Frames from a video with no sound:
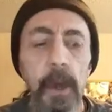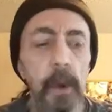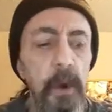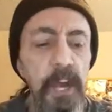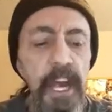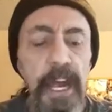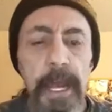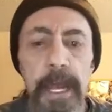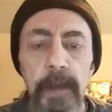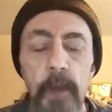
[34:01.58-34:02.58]
or
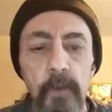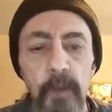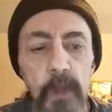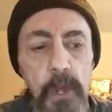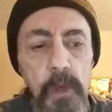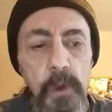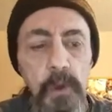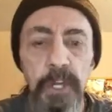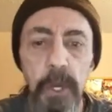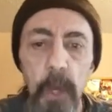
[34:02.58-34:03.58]
need for you
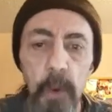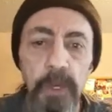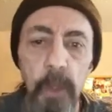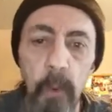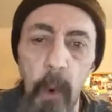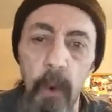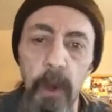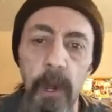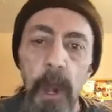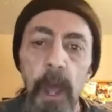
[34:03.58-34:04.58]
to go to
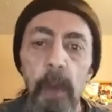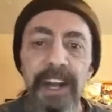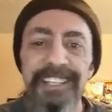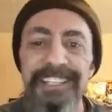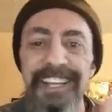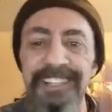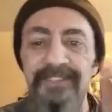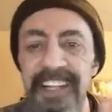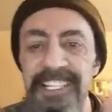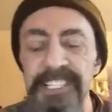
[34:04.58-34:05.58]
war when it says,
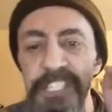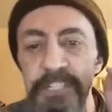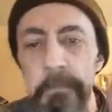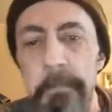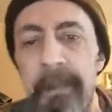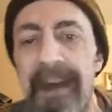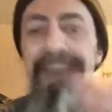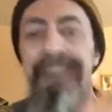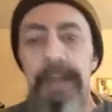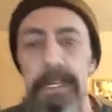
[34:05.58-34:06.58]
vengeance is
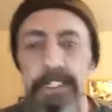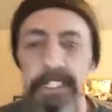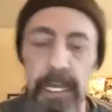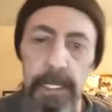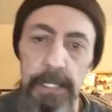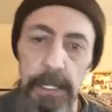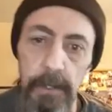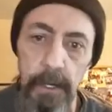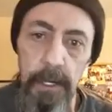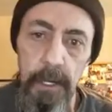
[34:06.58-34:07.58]
mine, saith the Lord.
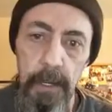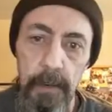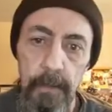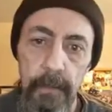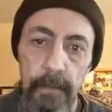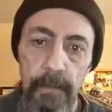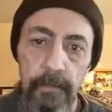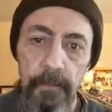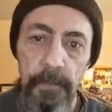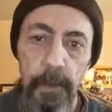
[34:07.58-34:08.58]

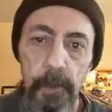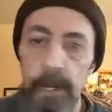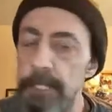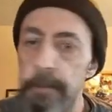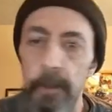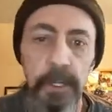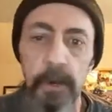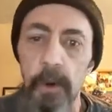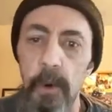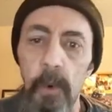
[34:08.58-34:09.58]
We're not supposed to
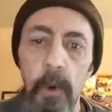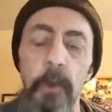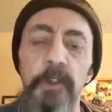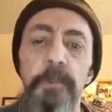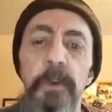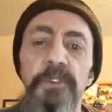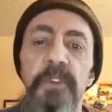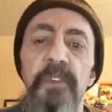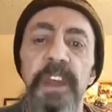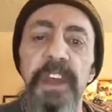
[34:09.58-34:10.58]
go to war. We're supposed to
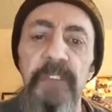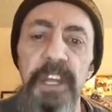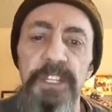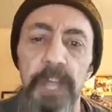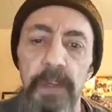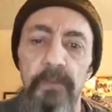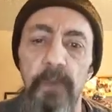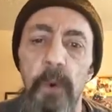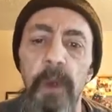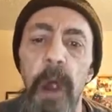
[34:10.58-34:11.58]
forgive each other
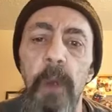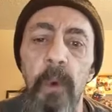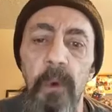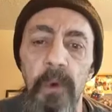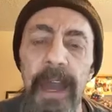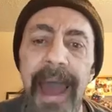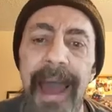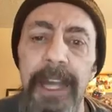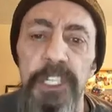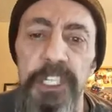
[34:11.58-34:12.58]
for our warring
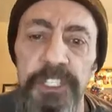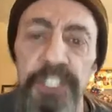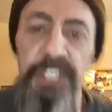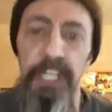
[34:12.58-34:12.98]
actions.